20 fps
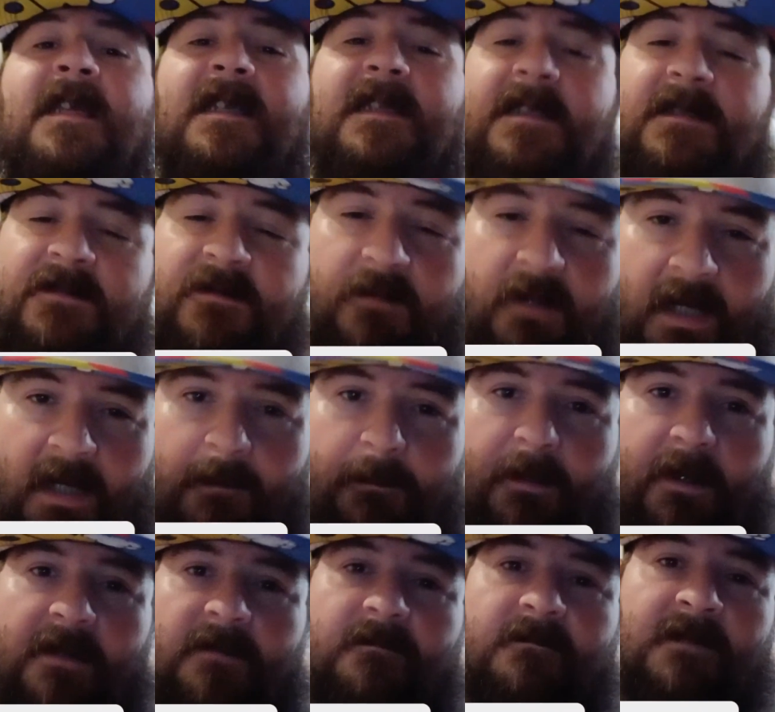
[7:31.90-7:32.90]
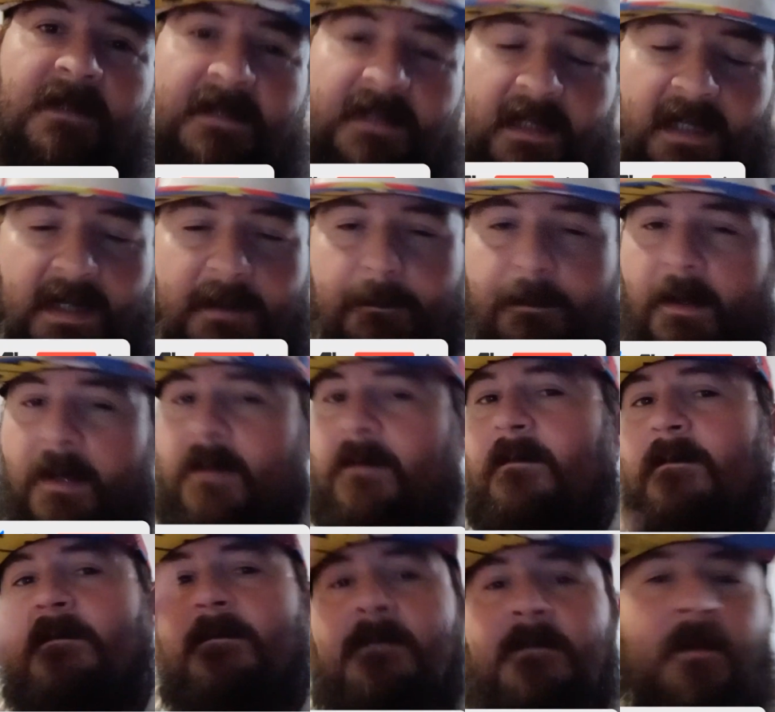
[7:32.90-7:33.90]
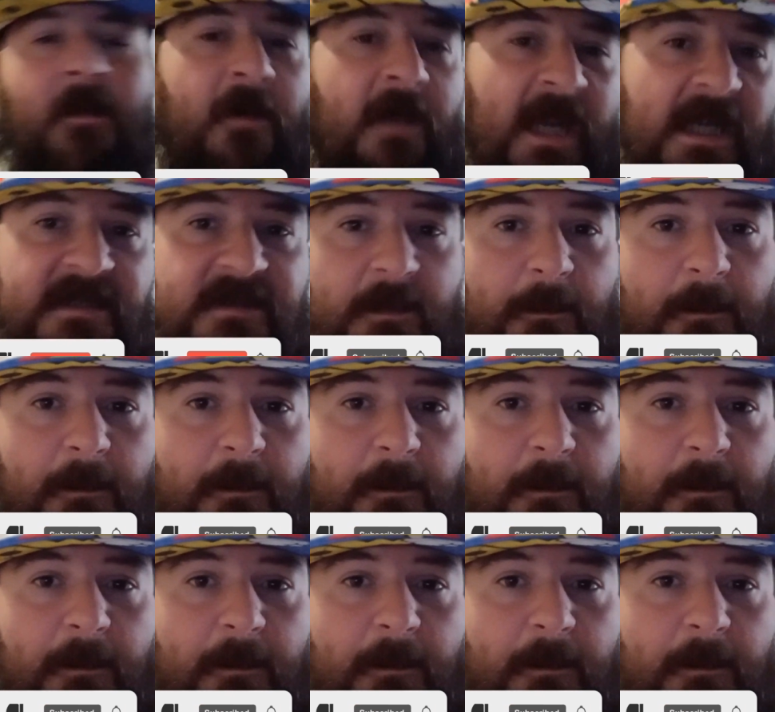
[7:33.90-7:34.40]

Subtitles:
hit the subscribe button, hit the like button, notification